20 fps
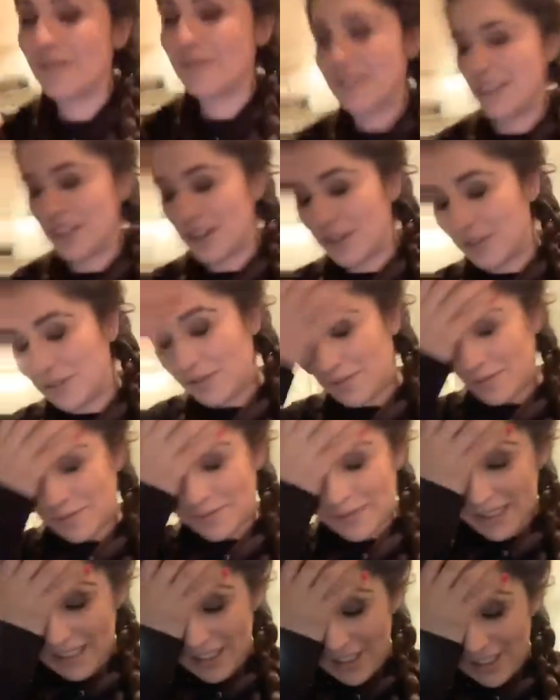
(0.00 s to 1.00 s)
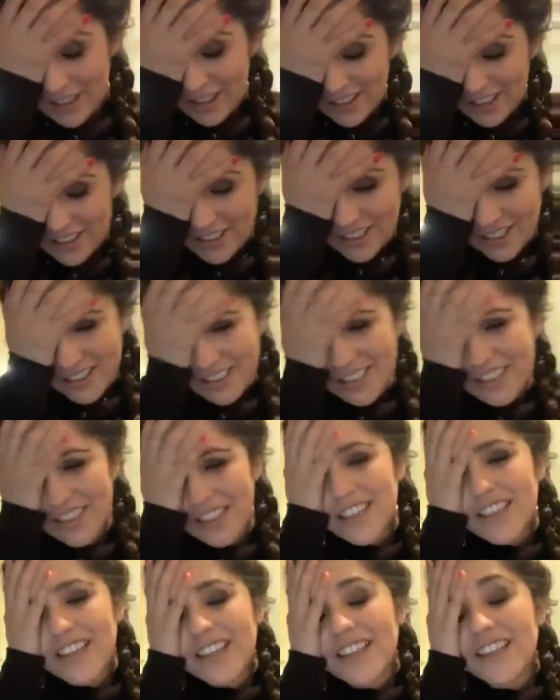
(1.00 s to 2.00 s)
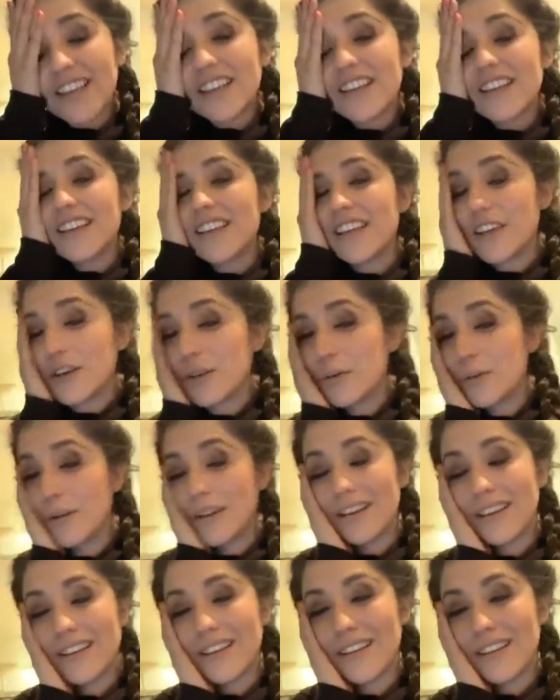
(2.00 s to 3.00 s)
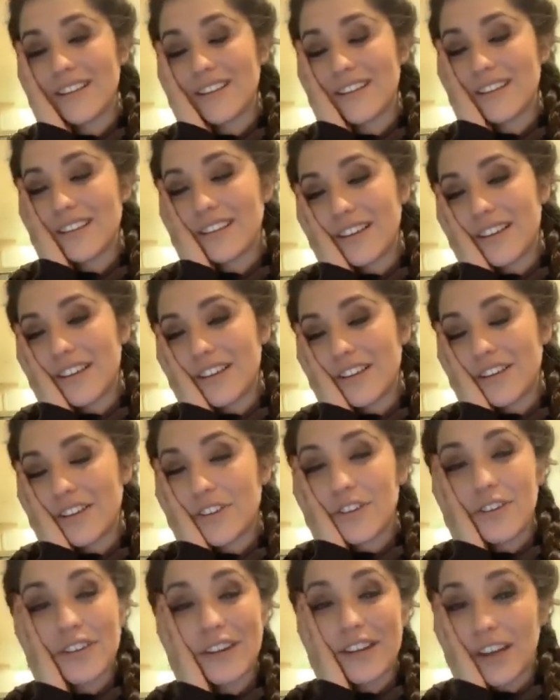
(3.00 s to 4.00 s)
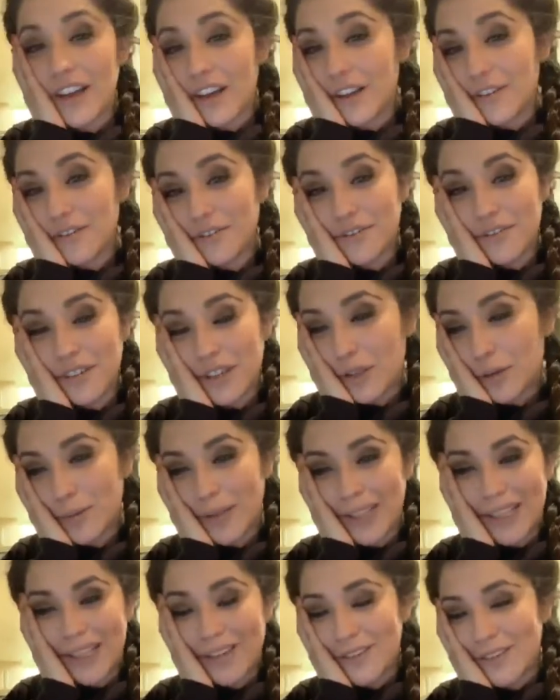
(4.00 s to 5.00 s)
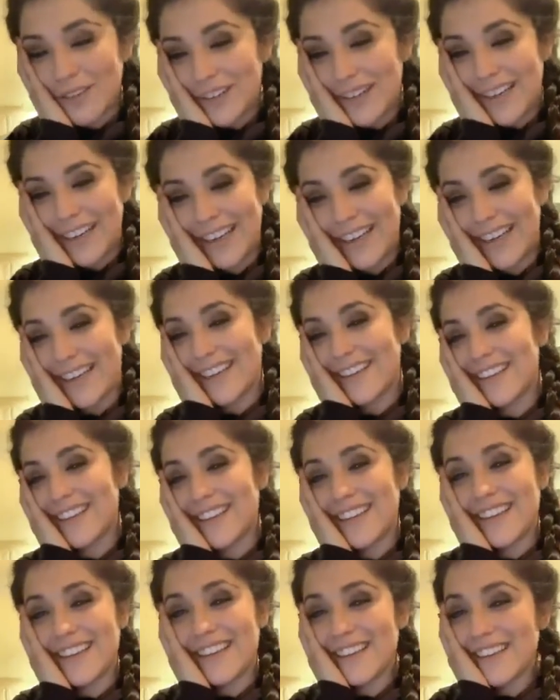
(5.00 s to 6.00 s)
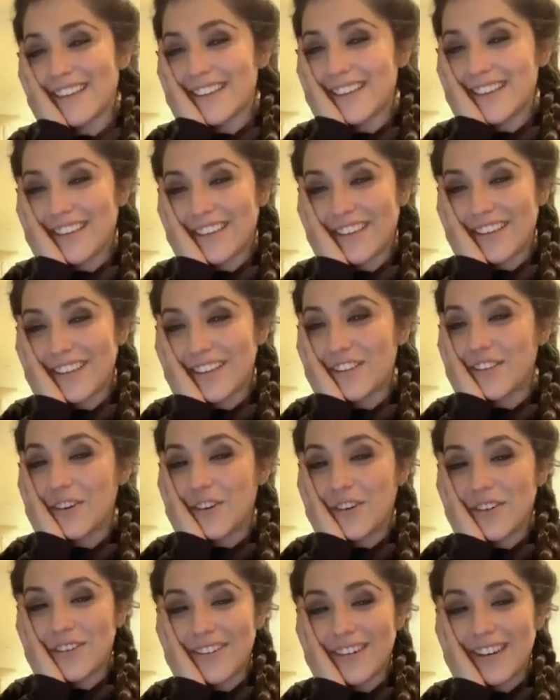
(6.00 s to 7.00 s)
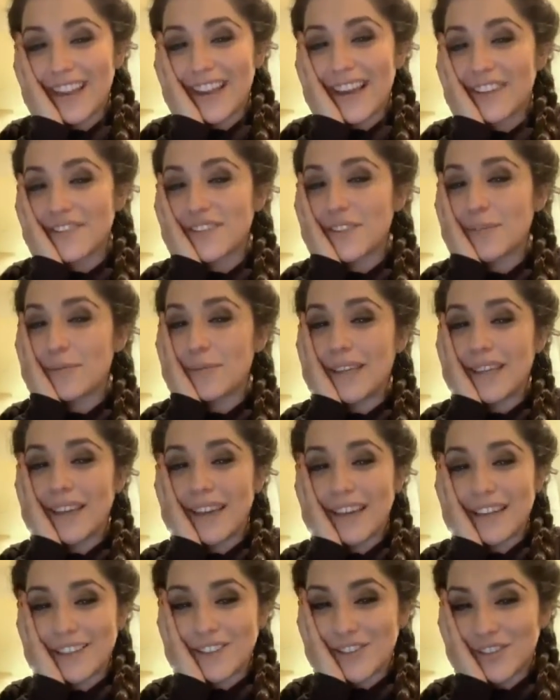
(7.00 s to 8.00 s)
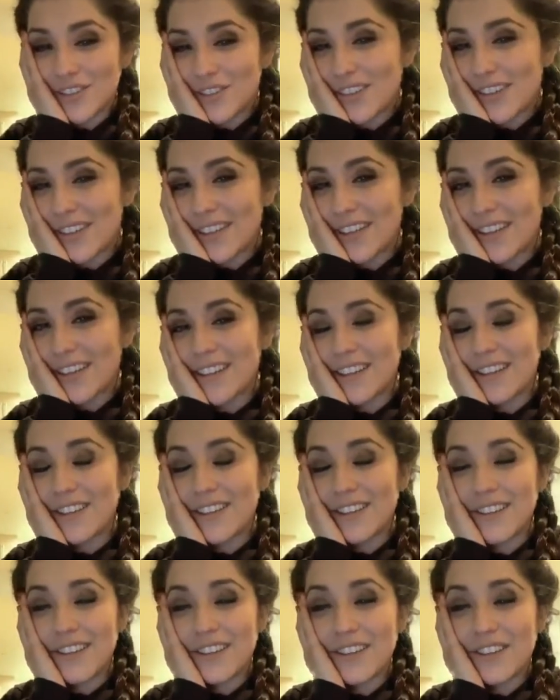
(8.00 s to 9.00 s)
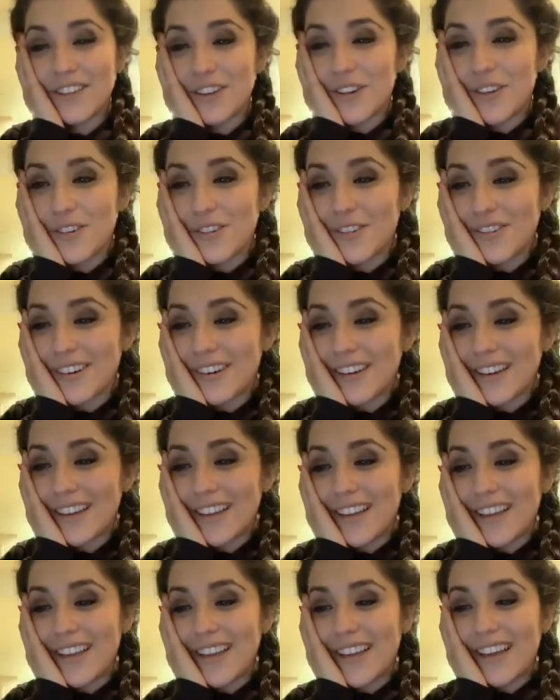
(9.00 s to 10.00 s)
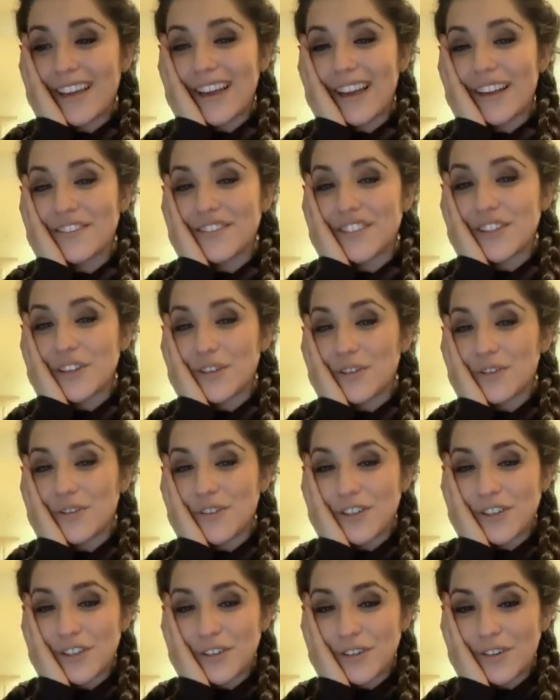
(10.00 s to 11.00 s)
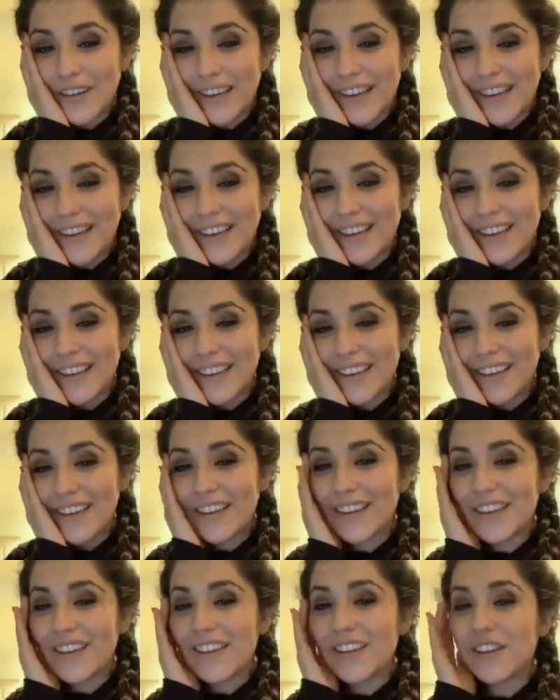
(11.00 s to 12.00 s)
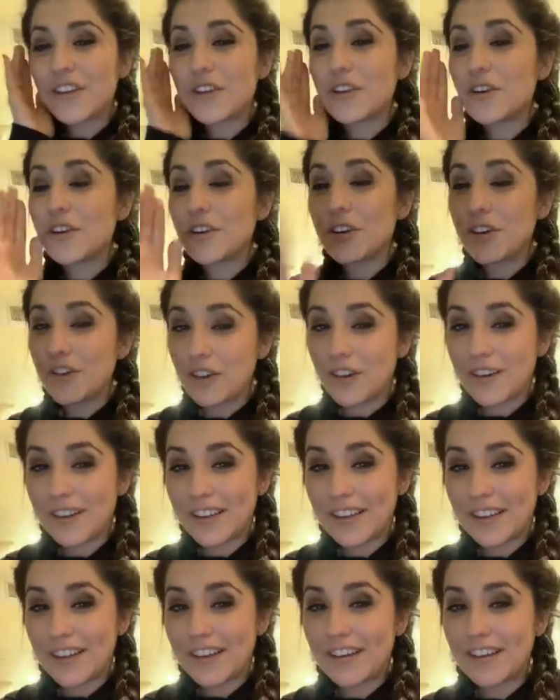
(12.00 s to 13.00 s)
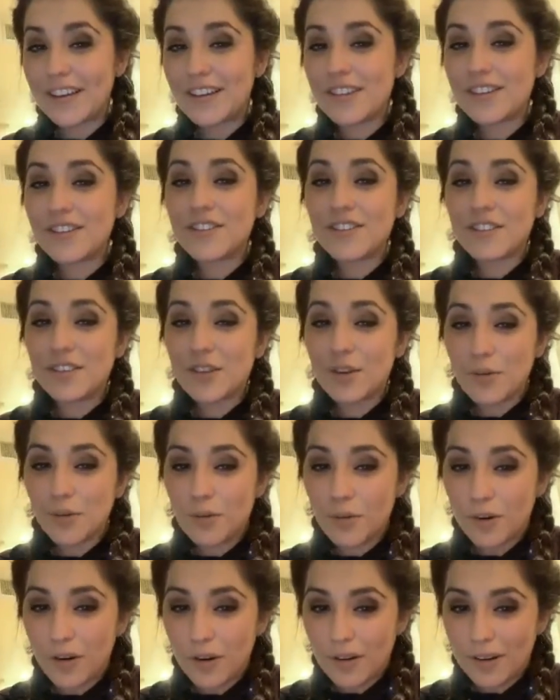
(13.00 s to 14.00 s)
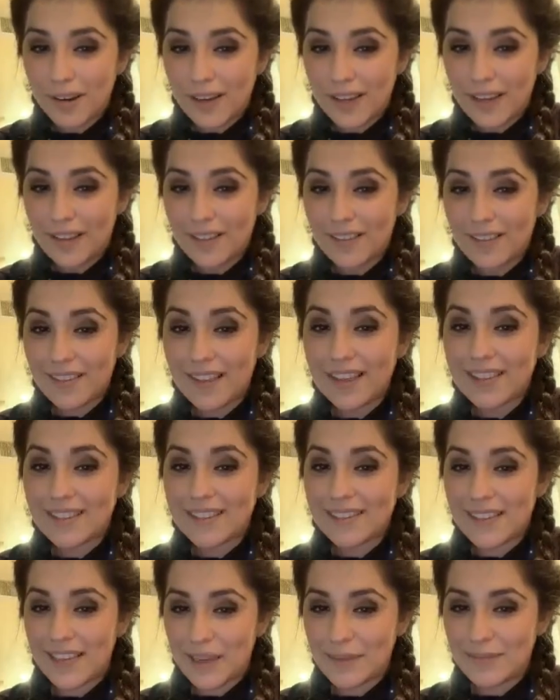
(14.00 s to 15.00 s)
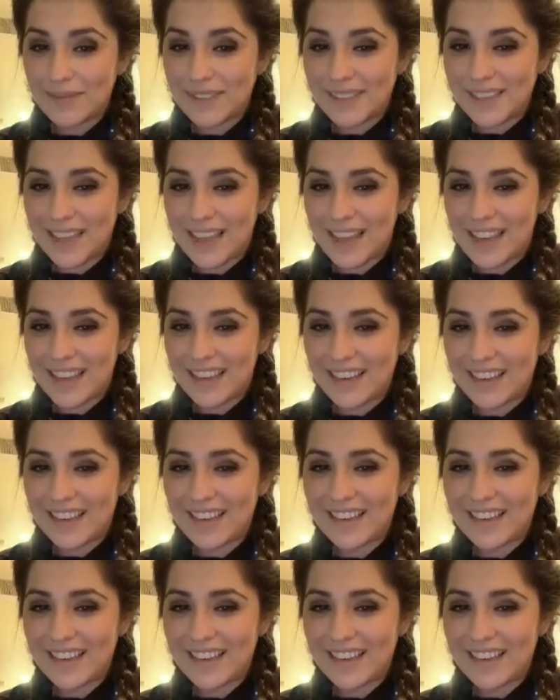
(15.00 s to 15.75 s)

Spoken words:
I'm like, oh my gosh. Yubi, you're enough. Yubi, okay? Like, you don't have to be extra. You don't have to overdo it. You're good. Don't worry, like Sam said.